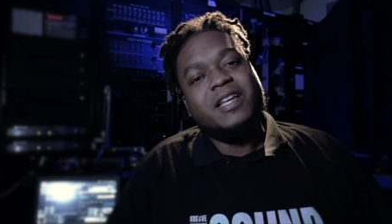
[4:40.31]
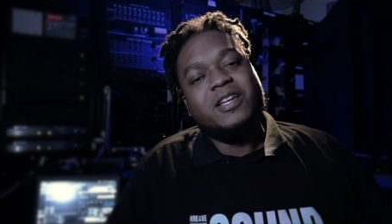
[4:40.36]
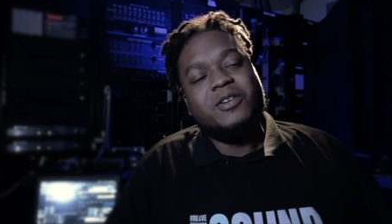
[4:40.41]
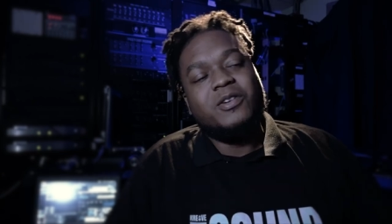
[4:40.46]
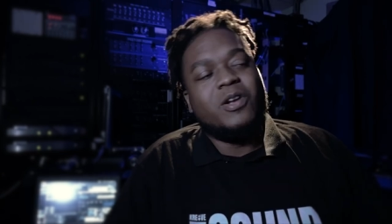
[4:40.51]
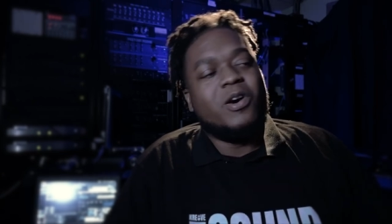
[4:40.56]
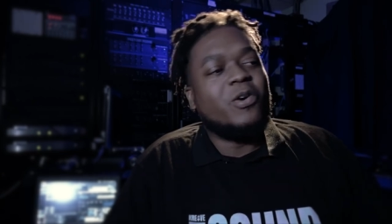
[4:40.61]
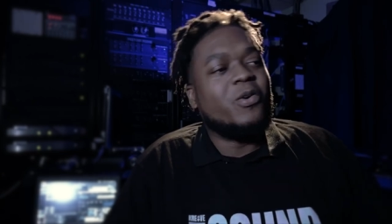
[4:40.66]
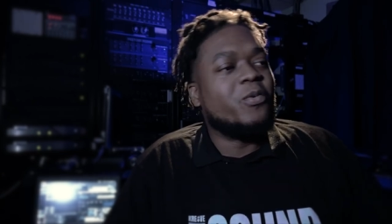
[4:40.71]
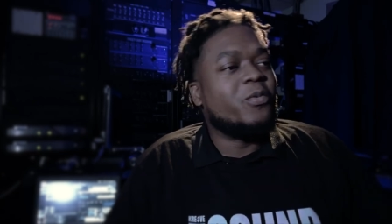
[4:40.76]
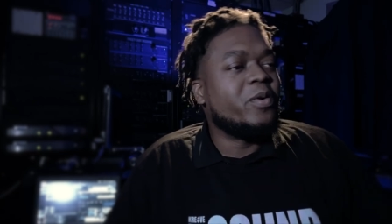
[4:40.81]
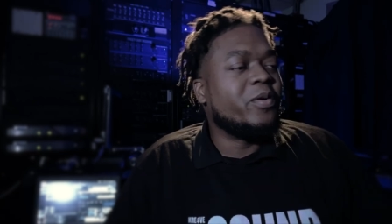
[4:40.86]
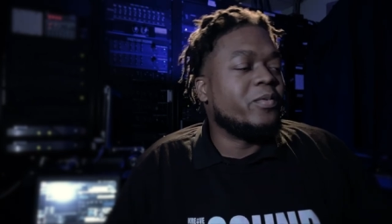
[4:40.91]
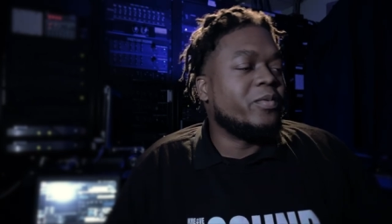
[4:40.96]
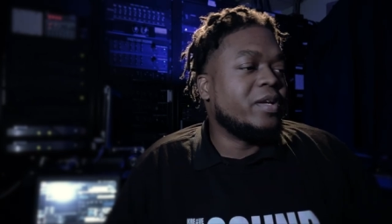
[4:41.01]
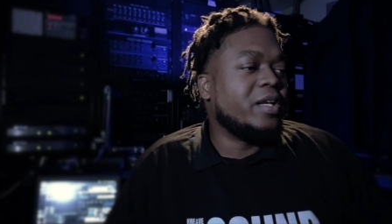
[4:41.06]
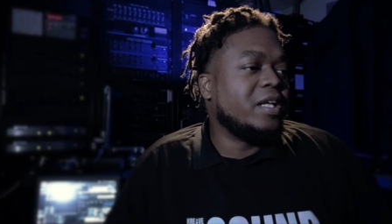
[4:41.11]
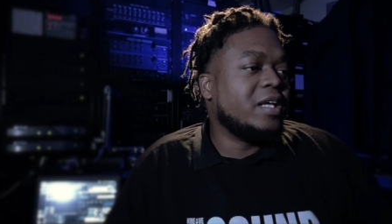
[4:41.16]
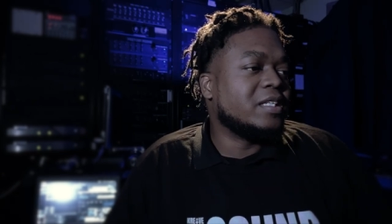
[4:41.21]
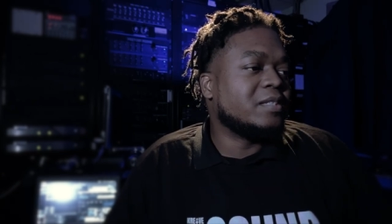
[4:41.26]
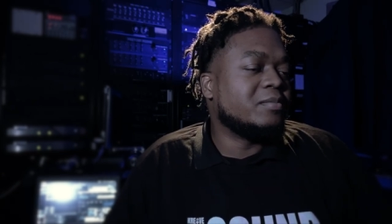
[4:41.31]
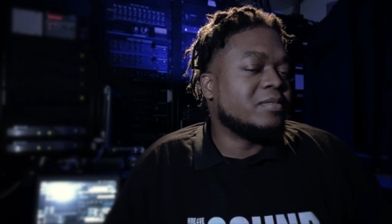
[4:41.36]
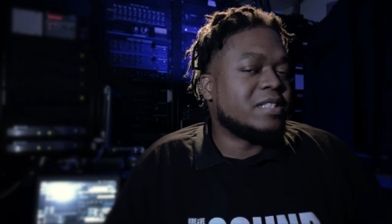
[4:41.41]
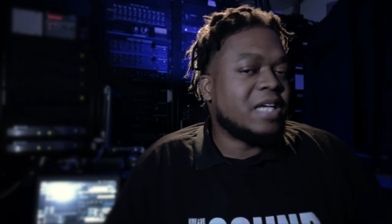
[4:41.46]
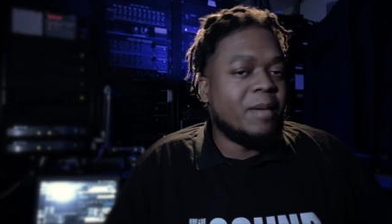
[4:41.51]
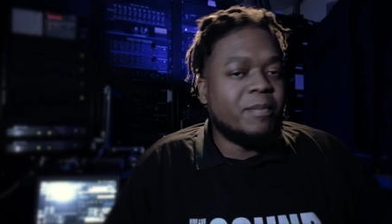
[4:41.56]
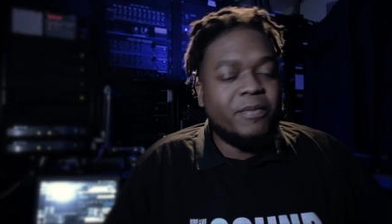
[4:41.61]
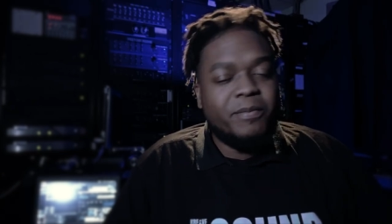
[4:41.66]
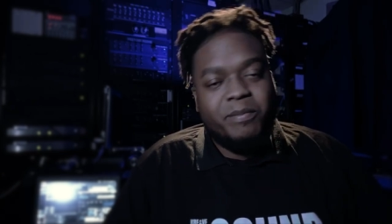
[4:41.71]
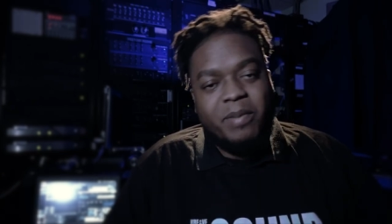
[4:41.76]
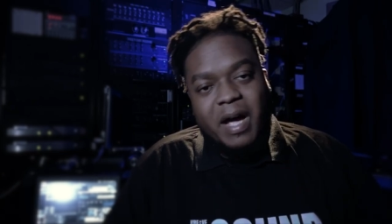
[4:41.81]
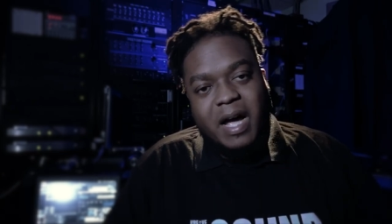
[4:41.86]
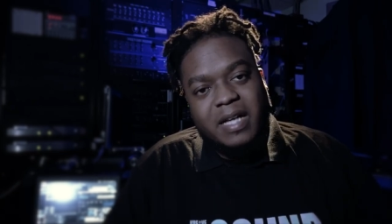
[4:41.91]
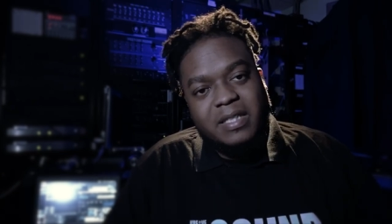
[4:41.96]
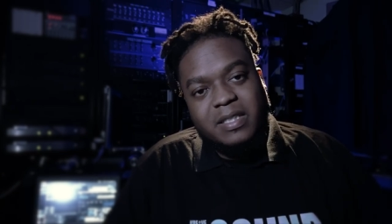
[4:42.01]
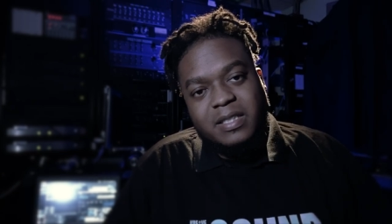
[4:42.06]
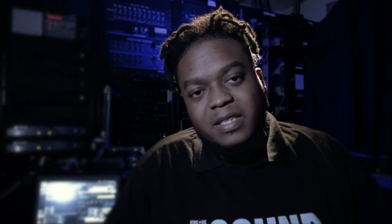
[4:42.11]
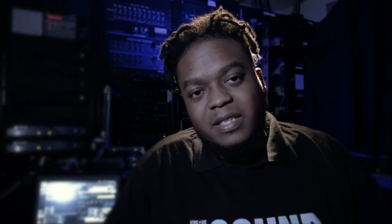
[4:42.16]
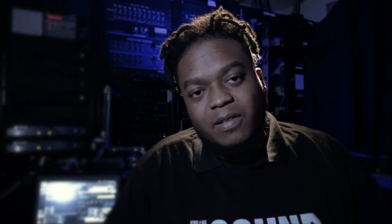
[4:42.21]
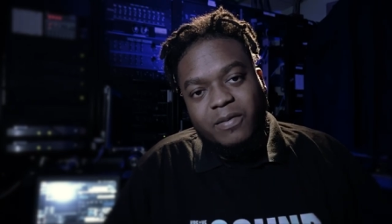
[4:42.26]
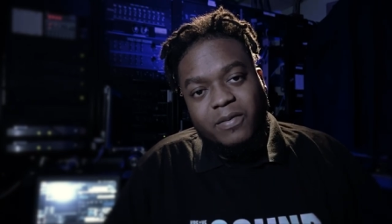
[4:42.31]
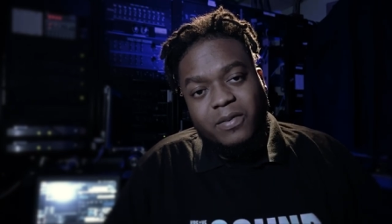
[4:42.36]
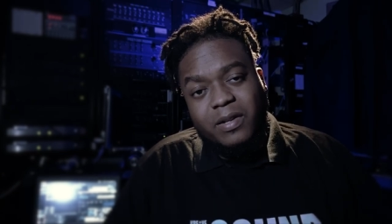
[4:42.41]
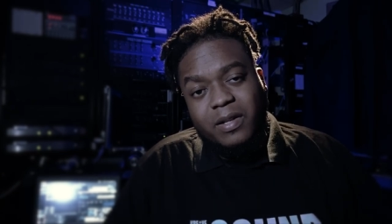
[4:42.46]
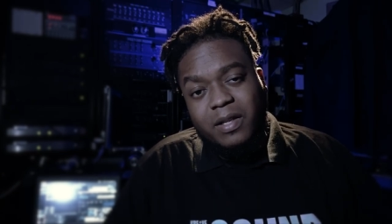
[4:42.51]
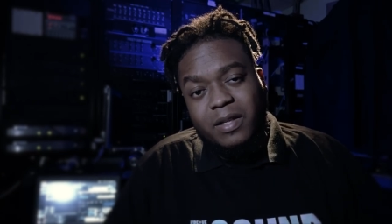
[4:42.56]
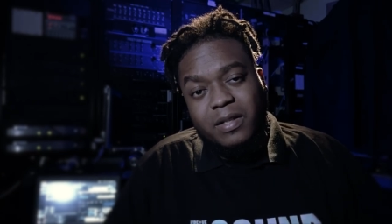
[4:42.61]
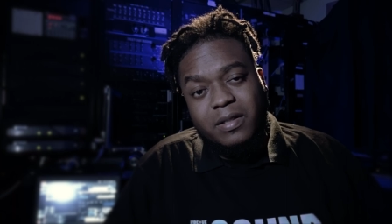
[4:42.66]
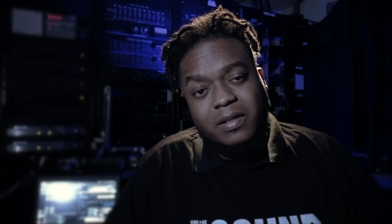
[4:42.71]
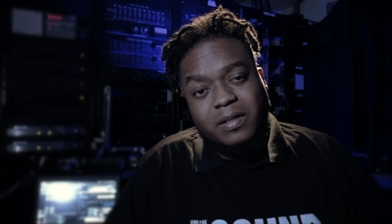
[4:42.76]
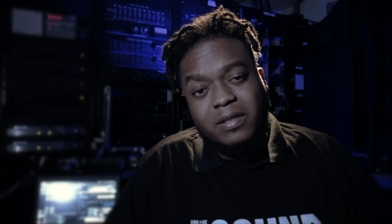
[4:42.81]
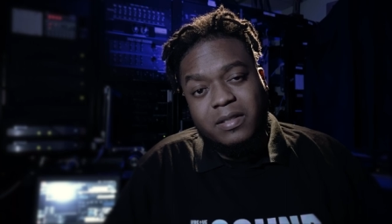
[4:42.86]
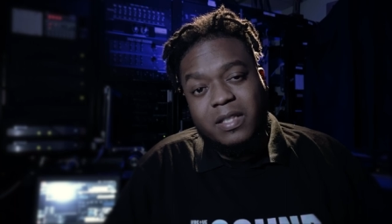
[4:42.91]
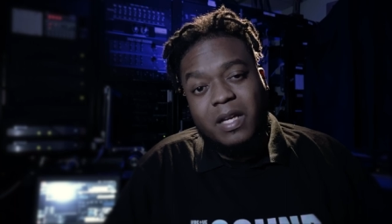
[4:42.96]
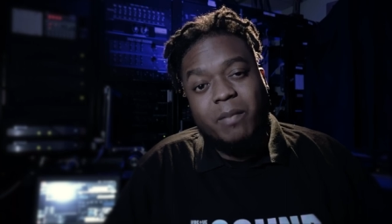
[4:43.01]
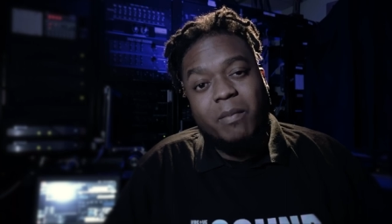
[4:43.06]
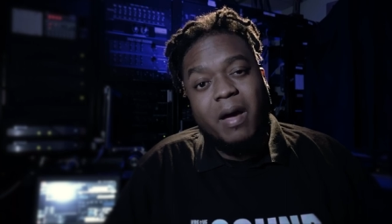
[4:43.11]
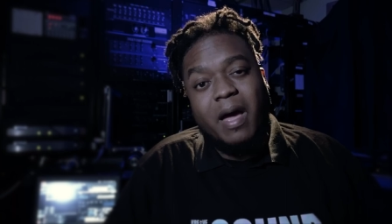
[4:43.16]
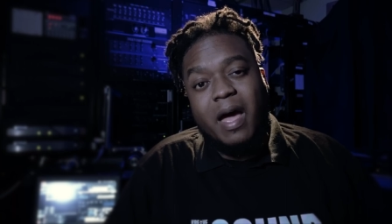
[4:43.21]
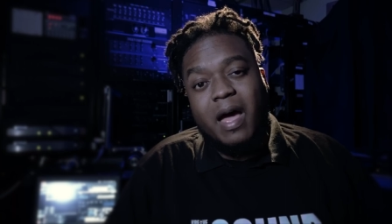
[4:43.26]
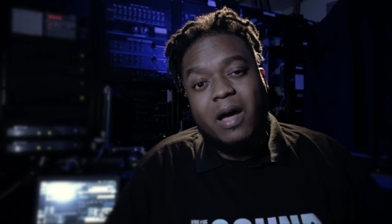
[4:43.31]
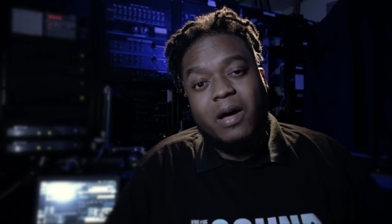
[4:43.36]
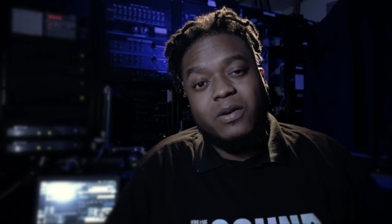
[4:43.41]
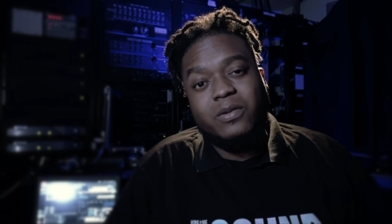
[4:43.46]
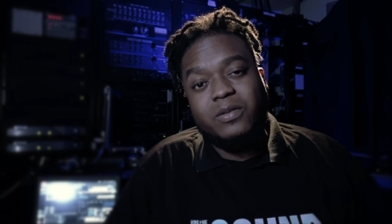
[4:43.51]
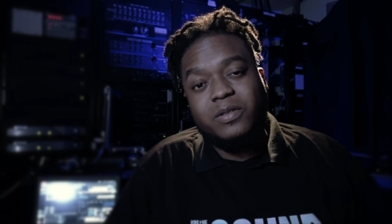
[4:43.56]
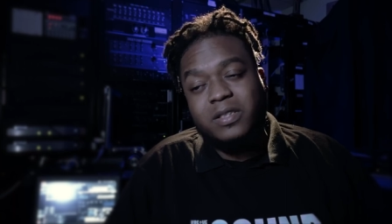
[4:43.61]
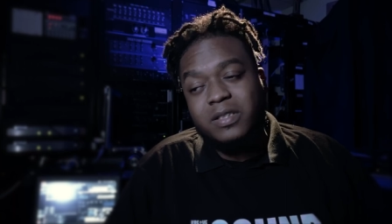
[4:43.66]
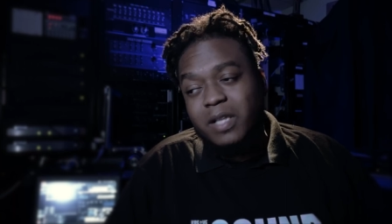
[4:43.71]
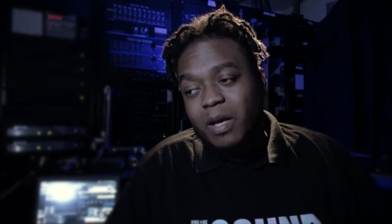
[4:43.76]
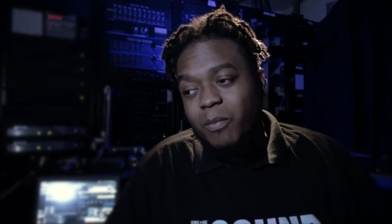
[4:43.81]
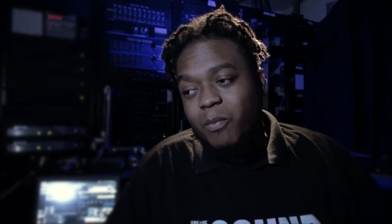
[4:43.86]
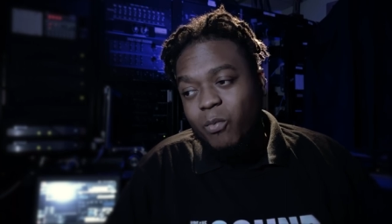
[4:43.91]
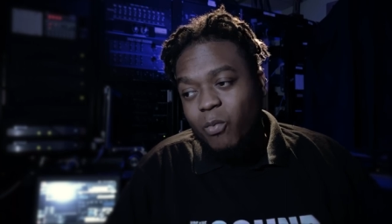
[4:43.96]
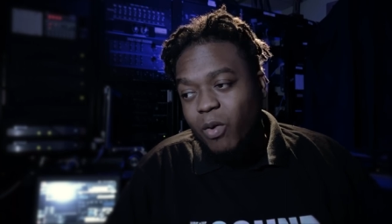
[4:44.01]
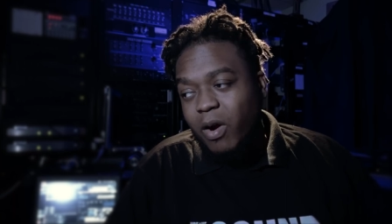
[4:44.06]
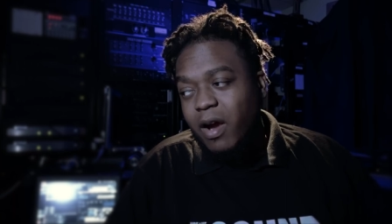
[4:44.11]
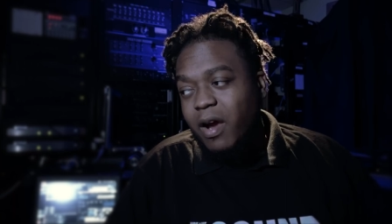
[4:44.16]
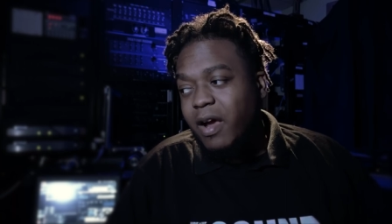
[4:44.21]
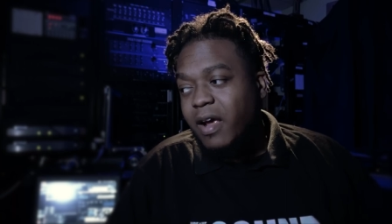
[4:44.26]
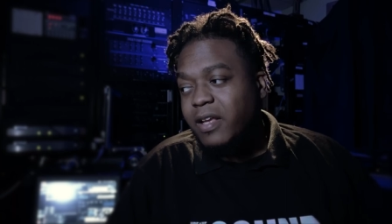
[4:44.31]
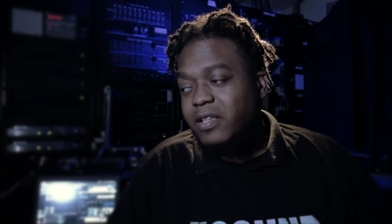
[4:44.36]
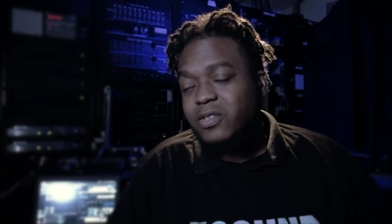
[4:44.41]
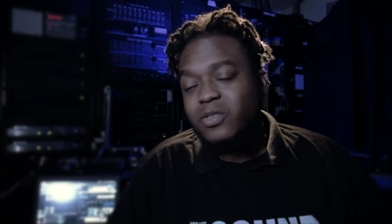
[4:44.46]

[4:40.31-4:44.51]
You know, we need some type of positivity somehow, somewhere.